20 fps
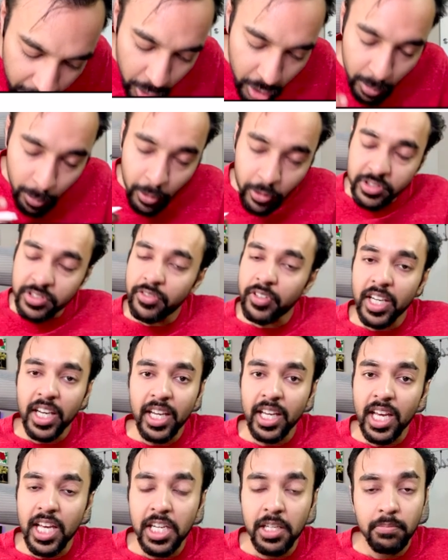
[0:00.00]
you remove is 1
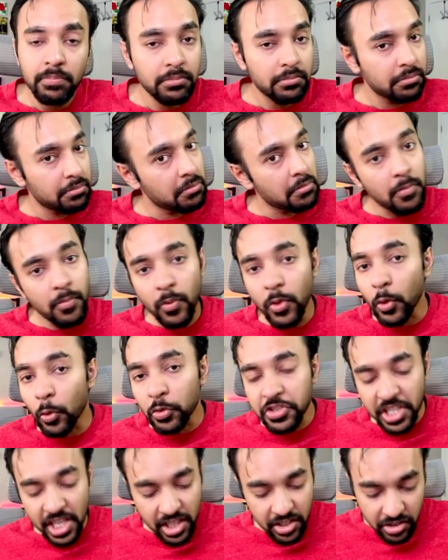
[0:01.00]
again. No
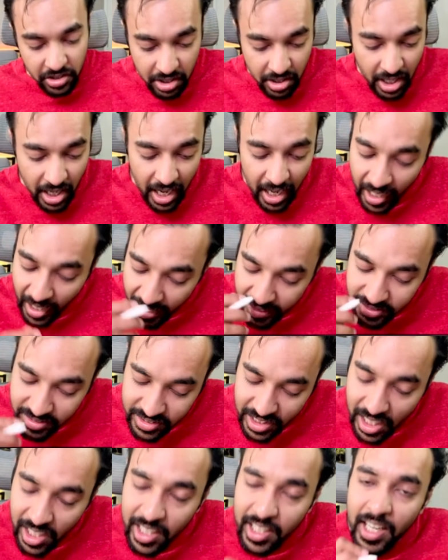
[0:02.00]
change. I
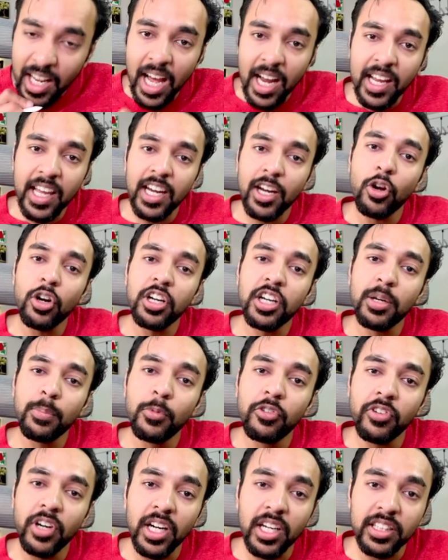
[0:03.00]
still cannot
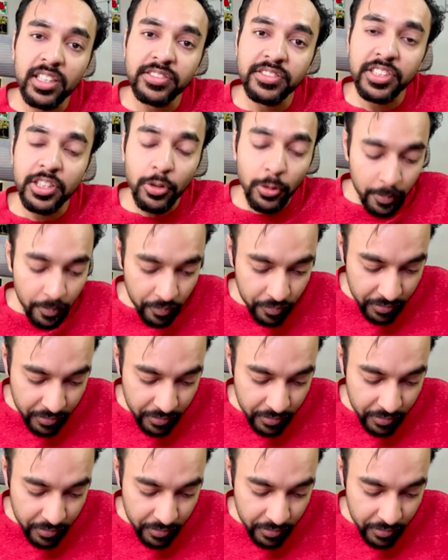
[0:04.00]
remove another 0.